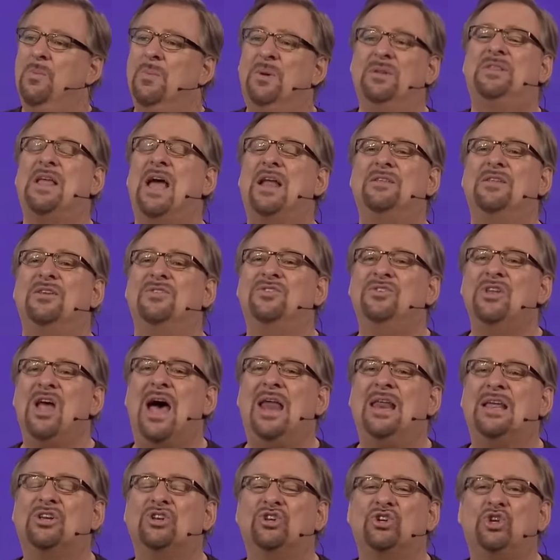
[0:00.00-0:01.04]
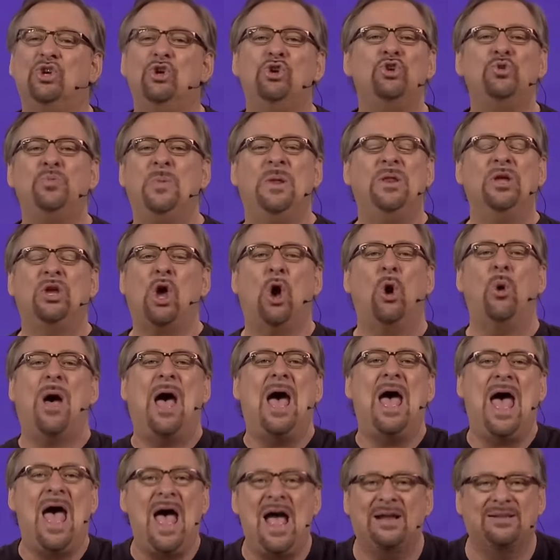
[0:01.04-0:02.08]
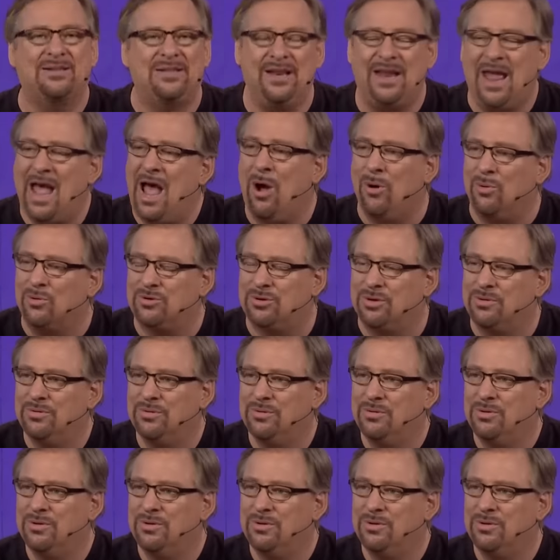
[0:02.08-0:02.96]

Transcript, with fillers: but that does not excuse me to go act it out.